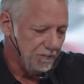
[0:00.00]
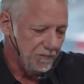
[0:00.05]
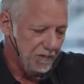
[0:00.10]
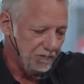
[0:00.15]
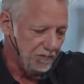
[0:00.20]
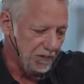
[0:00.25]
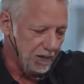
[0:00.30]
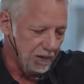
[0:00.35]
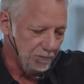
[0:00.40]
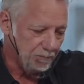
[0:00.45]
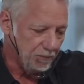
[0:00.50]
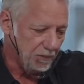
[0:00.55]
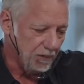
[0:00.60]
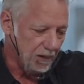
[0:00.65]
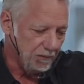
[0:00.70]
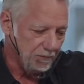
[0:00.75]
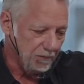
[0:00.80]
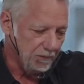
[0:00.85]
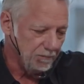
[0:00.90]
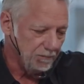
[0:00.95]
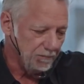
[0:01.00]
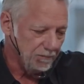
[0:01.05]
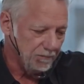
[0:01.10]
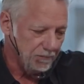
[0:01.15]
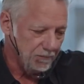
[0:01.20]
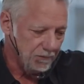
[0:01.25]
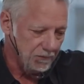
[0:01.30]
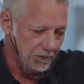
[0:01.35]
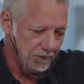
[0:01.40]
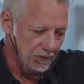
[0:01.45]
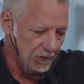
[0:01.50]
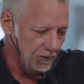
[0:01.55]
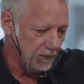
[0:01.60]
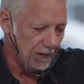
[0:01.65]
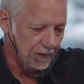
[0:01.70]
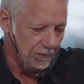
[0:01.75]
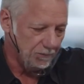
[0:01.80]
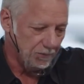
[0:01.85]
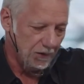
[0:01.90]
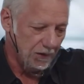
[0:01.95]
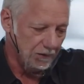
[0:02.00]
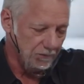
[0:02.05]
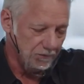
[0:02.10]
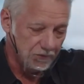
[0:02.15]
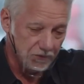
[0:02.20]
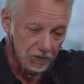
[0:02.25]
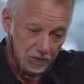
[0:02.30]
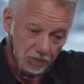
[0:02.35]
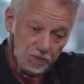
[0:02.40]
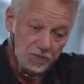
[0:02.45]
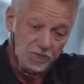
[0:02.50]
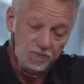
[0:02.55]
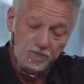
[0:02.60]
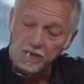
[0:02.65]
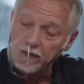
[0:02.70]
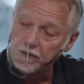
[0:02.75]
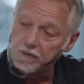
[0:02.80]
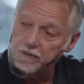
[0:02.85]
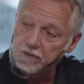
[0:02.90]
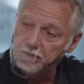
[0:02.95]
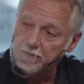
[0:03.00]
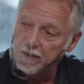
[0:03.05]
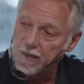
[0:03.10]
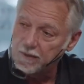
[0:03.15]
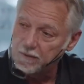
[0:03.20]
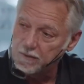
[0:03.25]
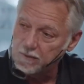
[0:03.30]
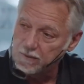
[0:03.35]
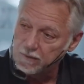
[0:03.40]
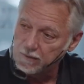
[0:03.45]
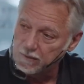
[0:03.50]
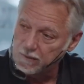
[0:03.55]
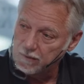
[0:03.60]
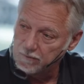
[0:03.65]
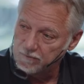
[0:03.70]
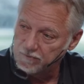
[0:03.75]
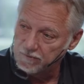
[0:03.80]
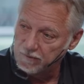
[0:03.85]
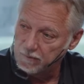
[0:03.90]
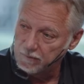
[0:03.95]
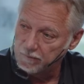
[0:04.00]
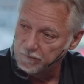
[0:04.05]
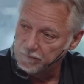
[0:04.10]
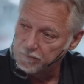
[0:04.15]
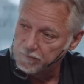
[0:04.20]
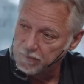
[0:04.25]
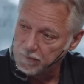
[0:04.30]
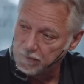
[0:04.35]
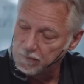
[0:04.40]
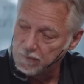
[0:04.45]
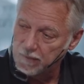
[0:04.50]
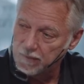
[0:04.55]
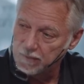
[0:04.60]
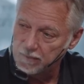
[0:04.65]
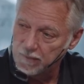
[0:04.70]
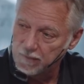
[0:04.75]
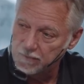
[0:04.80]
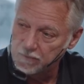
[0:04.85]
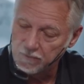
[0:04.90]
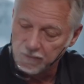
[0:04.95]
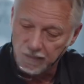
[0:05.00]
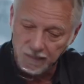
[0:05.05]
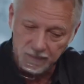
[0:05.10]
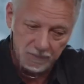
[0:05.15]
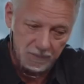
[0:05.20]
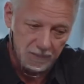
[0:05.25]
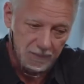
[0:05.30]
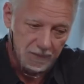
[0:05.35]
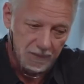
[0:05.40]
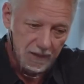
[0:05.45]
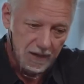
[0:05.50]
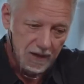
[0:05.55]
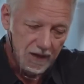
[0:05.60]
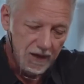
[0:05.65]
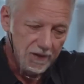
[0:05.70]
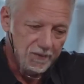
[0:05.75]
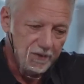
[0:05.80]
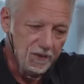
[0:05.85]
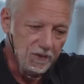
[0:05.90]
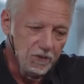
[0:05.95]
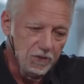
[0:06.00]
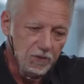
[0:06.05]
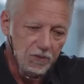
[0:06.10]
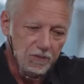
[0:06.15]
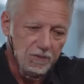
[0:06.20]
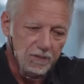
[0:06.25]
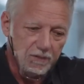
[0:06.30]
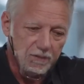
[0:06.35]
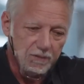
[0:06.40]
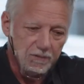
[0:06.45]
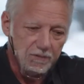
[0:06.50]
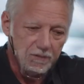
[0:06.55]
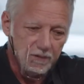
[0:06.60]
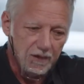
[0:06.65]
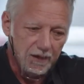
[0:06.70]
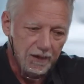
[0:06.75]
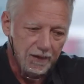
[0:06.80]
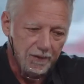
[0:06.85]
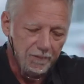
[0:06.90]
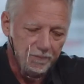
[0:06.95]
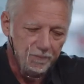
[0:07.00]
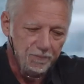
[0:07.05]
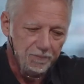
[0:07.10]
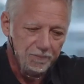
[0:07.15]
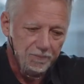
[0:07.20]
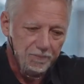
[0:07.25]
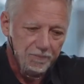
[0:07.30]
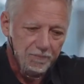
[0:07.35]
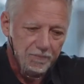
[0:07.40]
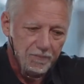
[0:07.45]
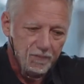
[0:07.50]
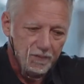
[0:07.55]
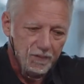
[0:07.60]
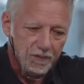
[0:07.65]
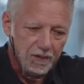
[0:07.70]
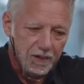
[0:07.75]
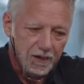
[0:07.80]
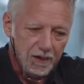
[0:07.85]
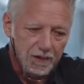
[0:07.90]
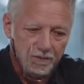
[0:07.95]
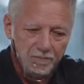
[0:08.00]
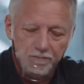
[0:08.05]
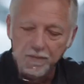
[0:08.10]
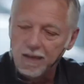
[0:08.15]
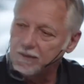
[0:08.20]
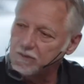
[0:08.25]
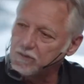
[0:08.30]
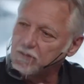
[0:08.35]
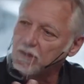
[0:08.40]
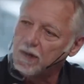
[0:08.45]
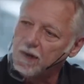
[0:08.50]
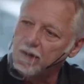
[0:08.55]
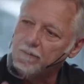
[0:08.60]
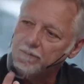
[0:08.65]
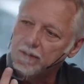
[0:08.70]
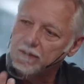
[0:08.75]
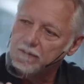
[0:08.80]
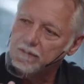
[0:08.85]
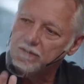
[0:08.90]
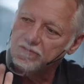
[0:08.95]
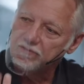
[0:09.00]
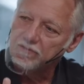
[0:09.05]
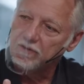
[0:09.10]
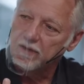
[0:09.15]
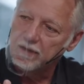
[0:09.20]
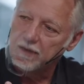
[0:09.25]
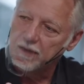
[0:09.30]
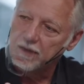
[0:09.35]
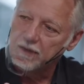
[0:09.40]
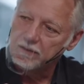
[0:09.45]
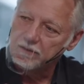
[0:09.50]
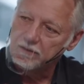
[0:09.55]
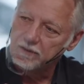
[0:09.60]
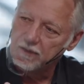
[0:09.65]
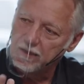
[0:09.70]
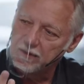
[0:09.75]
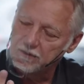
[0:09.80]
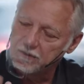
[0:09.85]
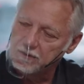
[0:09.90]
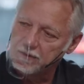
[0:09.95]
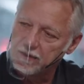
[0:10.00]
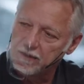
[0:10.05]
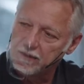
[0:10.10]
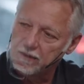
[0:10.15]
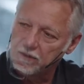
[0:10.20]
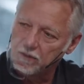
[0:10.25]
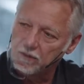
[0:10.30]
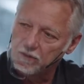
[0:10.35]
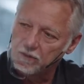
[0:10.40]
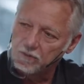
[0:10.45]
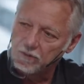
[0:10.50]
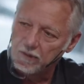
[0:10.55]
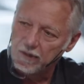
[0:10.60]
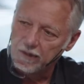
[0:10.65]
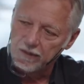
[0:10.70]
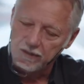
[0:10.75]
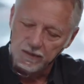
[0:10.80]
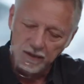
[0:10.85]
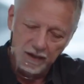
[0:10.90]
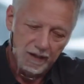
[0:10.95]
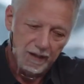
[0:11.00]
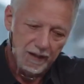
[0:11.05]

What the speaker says: If you had a problem, you had a problem. So it was very demanding in film, and you couldn't kind of mess up at the front end. You had to get it all right.